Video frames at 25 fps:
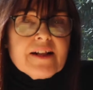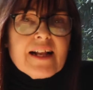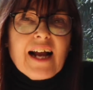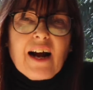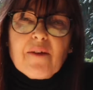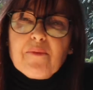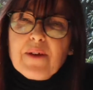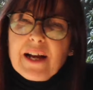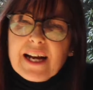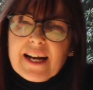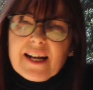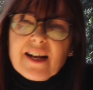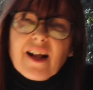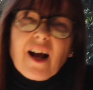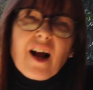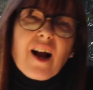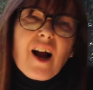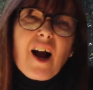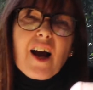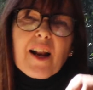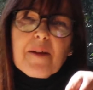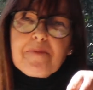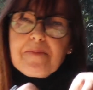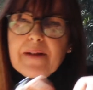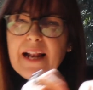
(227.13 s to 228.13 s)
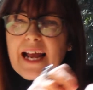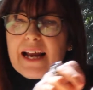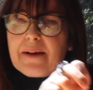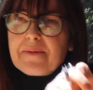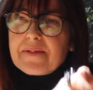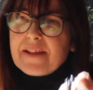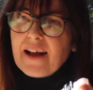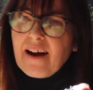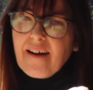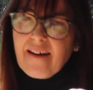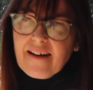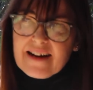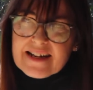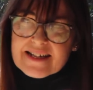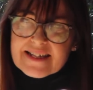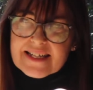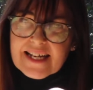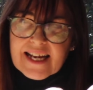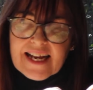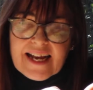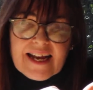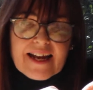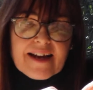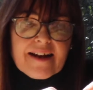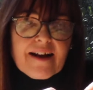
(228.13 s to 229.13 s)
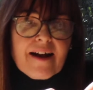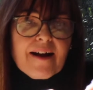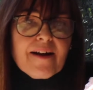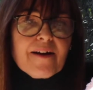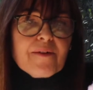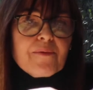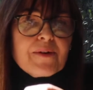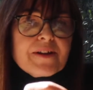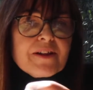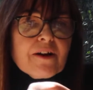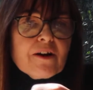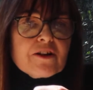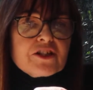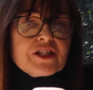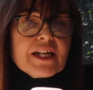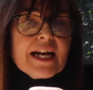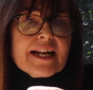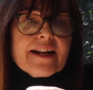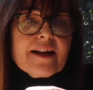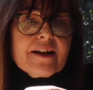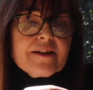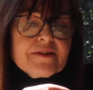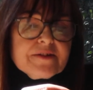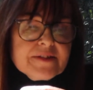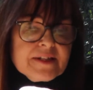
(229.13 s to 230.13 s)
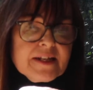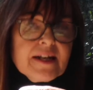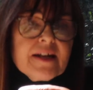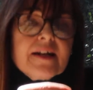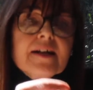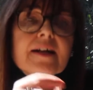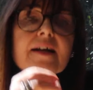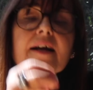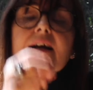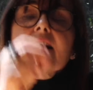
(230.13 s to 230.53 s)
And we're going to kind of play with that idea with our shadows.